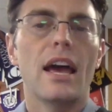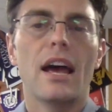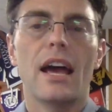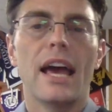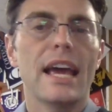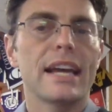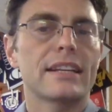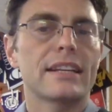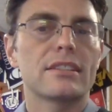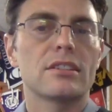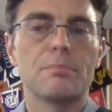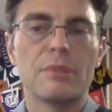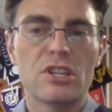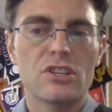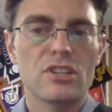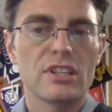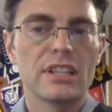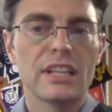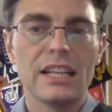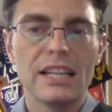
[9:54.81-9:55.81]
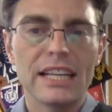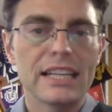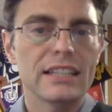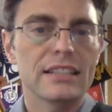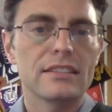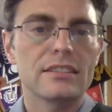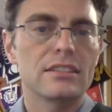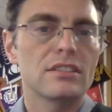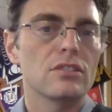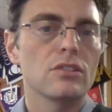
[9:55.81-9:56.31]
exhibition
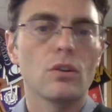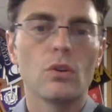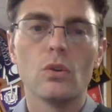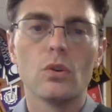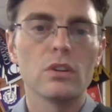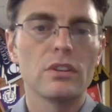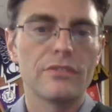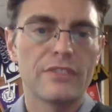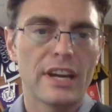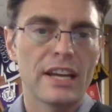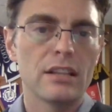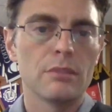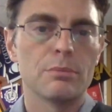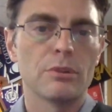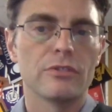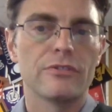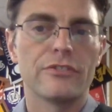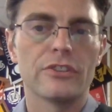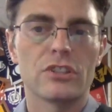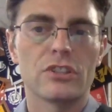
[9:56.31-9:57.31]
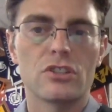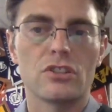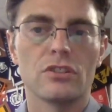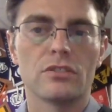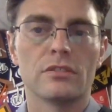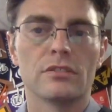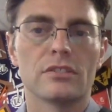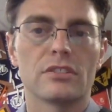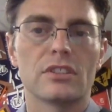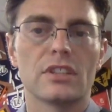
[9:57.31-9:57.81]
links, all available for
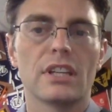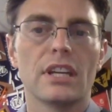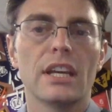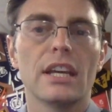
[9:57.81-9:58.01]
students.